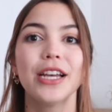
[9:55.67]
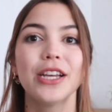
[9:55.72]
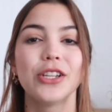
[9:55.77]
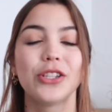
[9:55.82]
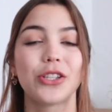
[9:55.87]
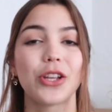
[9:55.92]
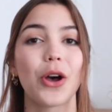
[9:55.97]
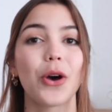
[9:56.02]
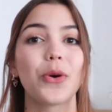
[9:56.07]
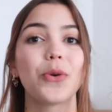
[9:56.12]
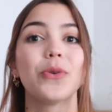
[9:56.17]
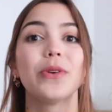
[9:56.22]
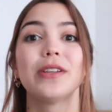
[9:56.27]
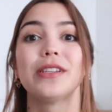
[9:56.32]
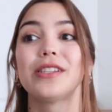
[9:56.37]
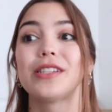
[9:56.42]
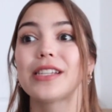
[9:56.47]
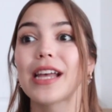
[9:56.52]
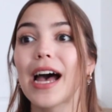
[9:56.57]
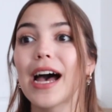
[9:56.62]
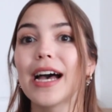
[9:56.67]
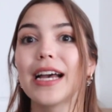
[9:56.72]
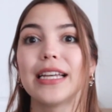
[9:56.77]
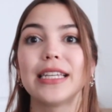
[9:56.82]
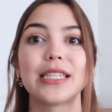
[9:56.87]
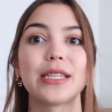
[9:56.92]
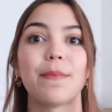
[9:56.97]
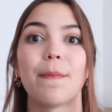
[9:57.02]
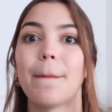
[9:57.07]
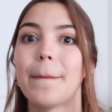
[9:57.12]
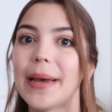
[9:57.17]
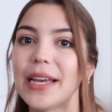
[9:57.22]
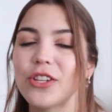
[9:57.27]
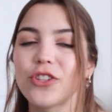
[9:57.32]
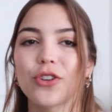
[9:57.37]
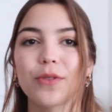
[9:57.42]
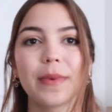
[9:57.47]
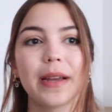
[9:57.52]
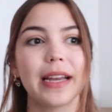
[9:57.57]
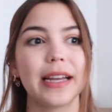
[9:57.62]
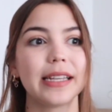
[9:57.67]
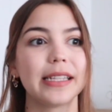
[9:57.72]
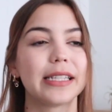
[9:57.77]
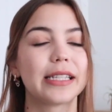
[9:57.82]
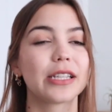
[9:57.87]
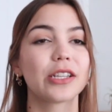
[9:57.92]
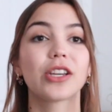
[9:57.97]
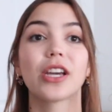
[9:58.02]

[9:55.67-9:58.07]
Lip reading: So size, measurements,